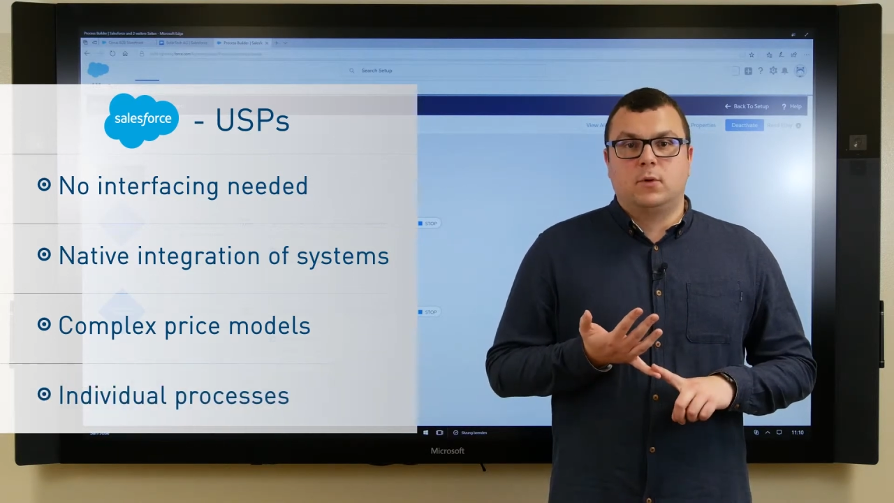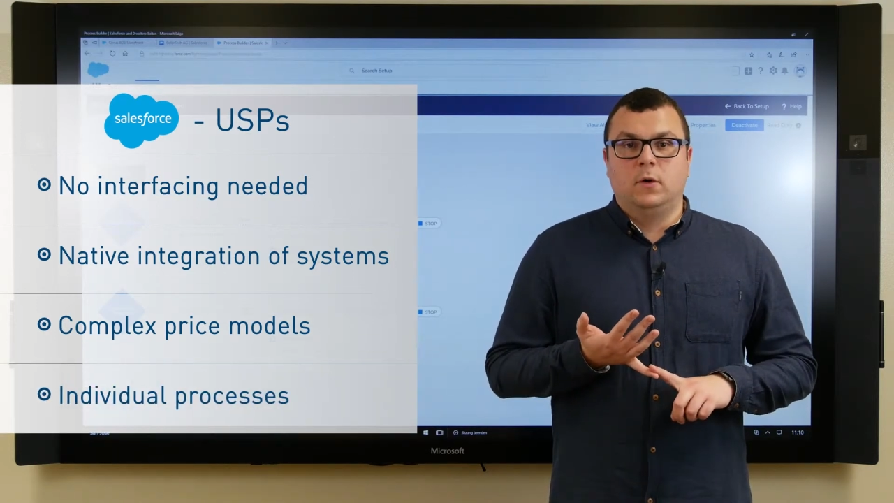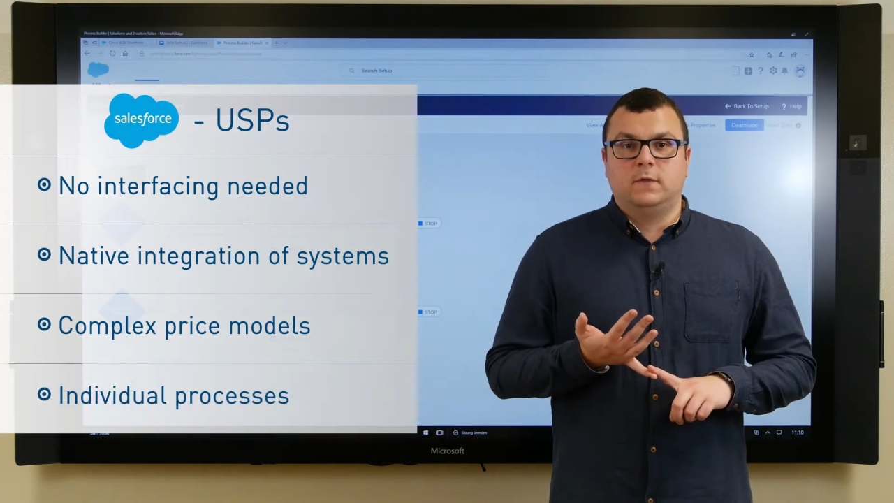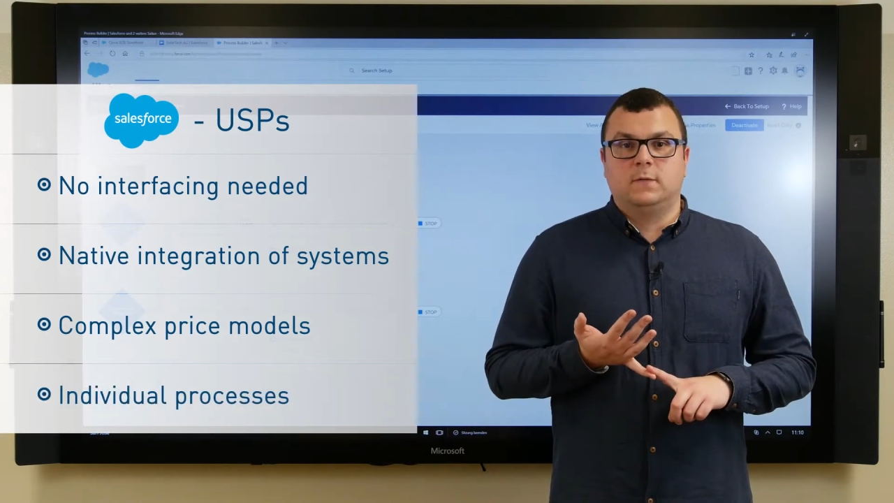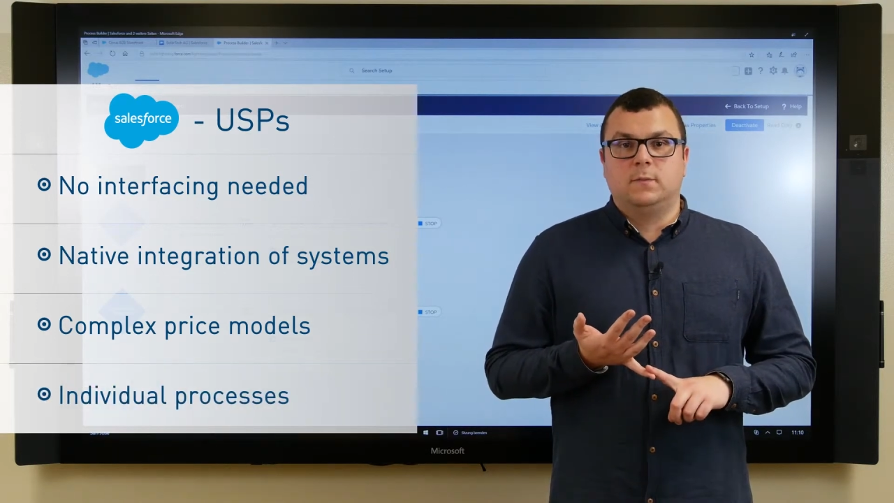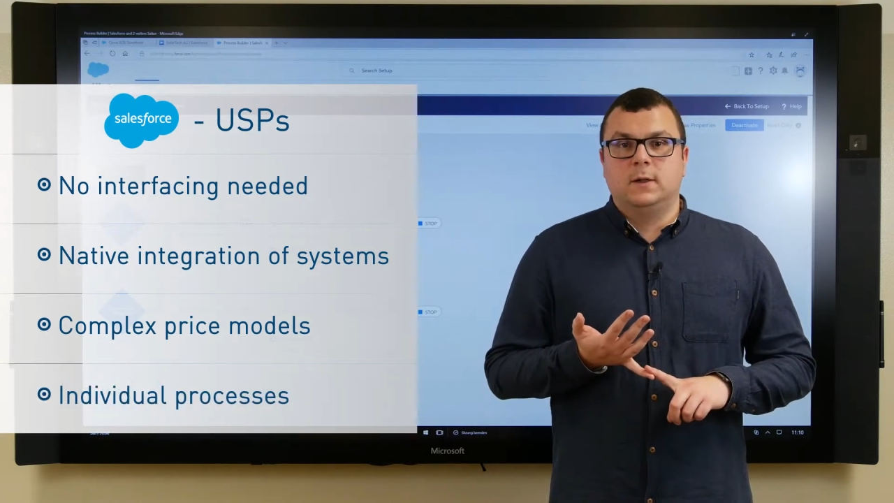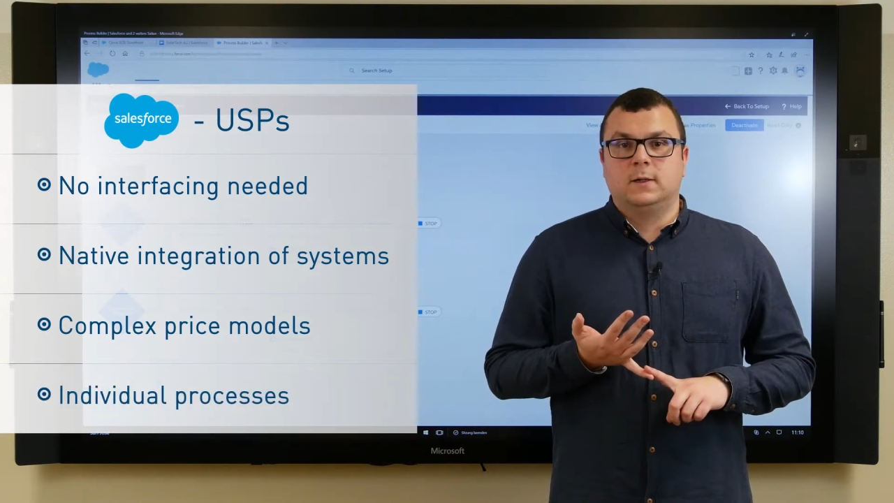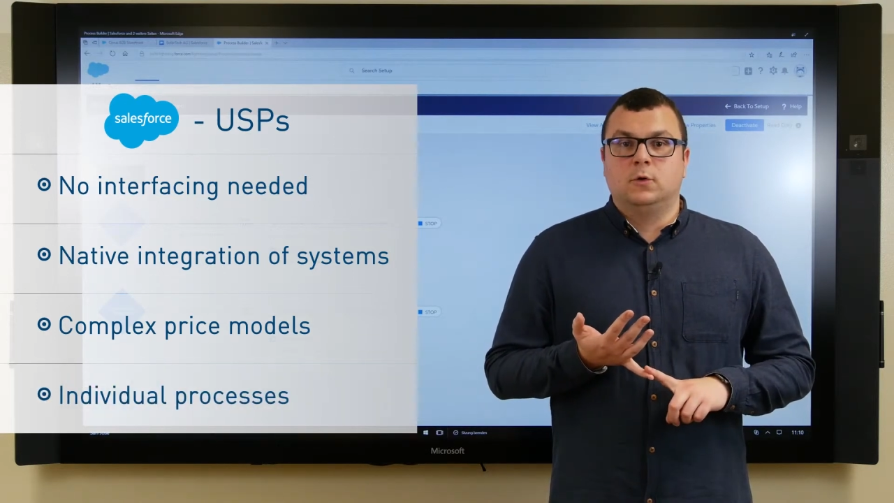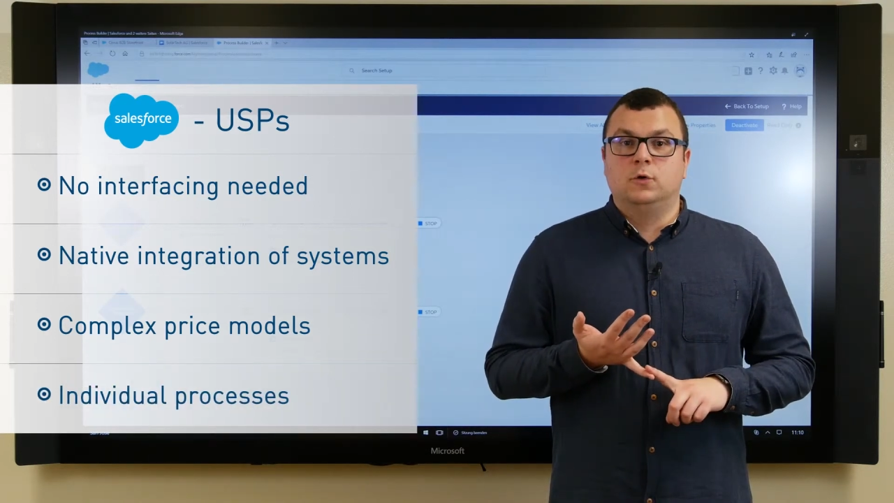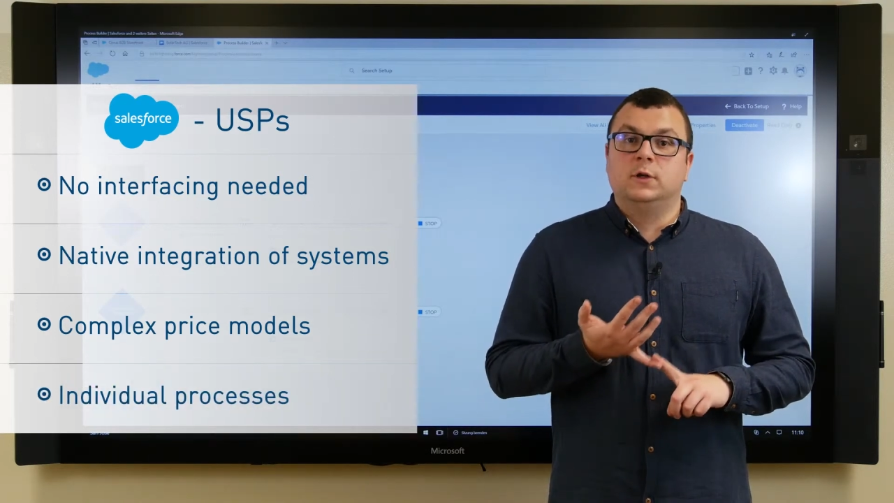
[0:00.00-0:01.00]
processes
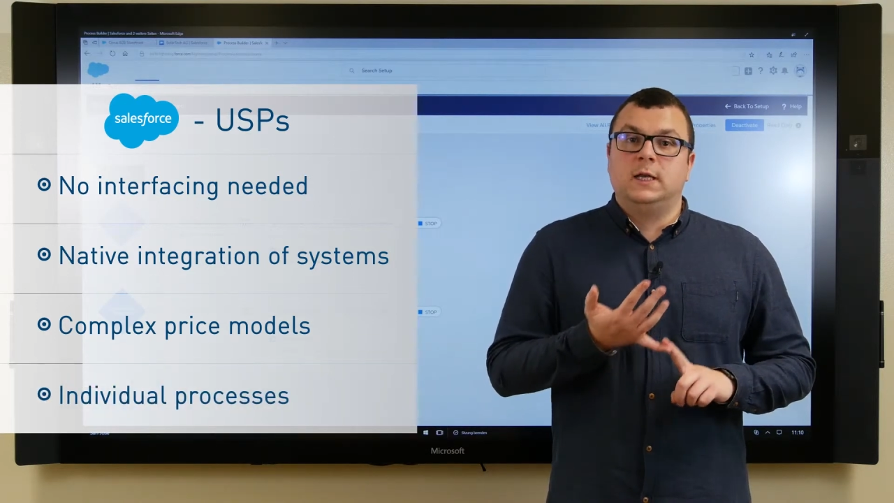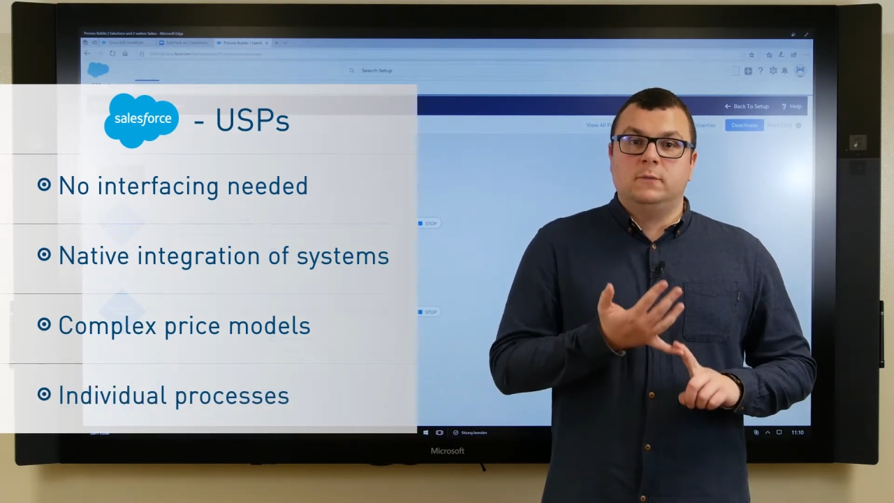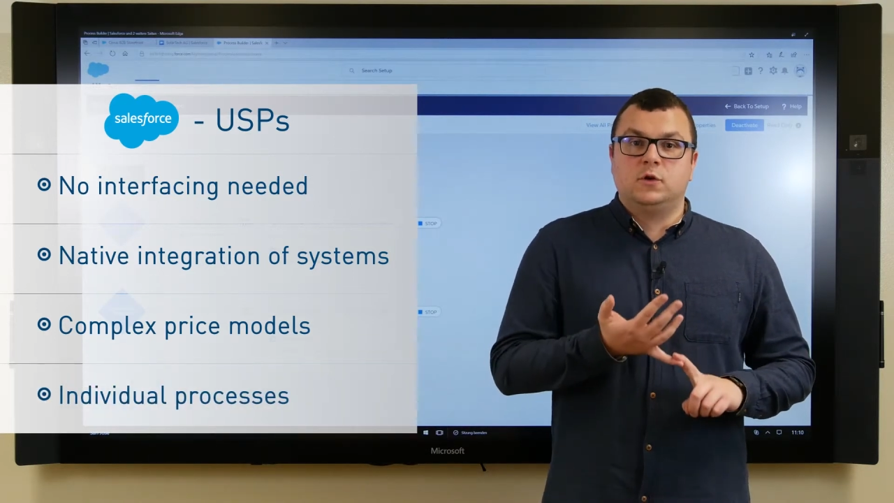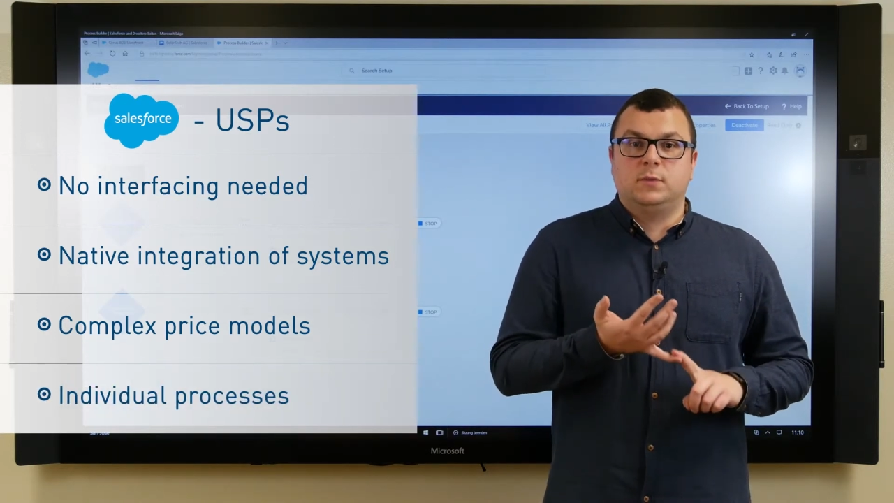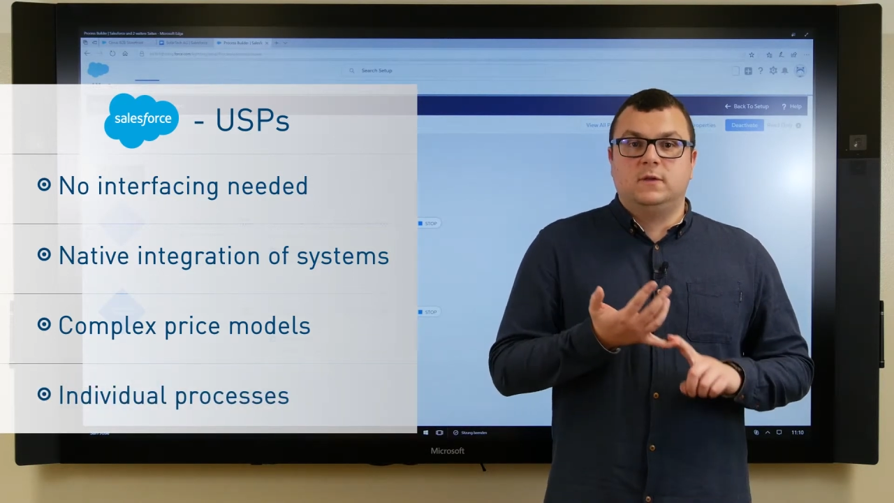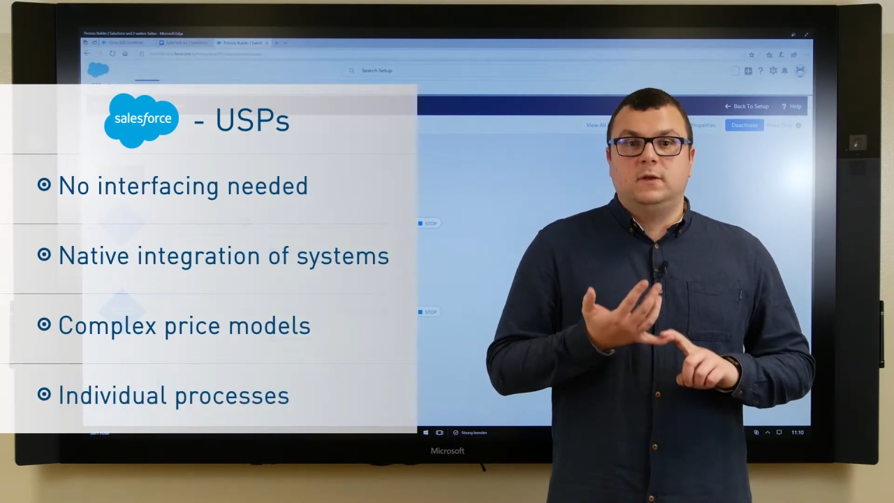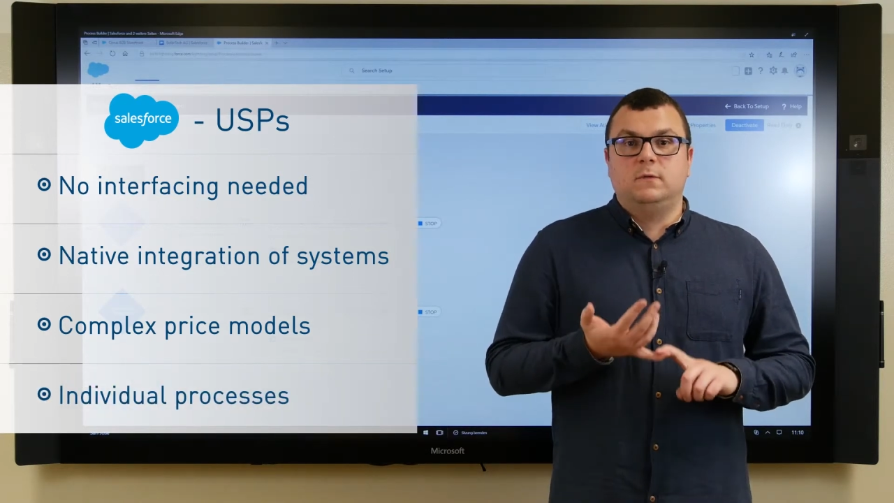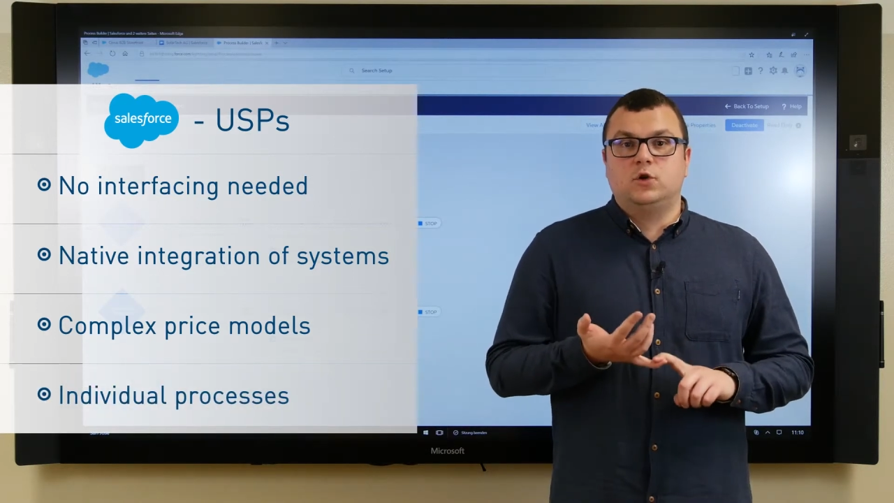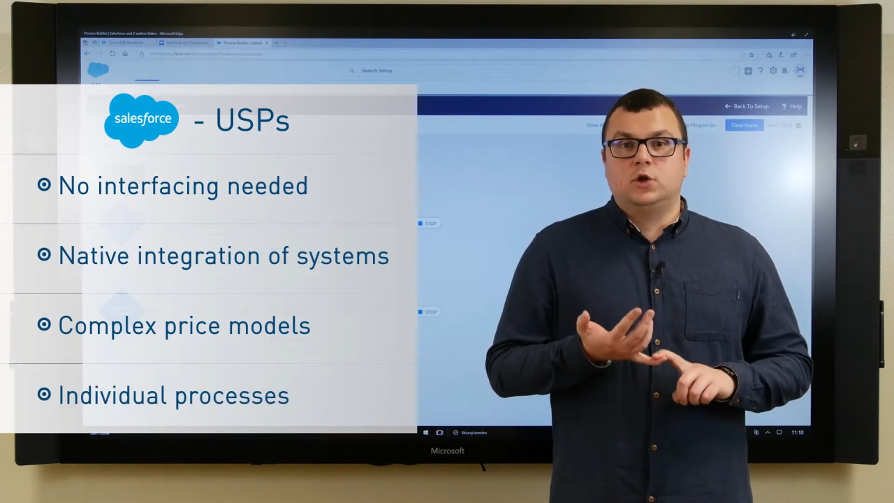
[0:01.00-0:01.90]
with Process Builder.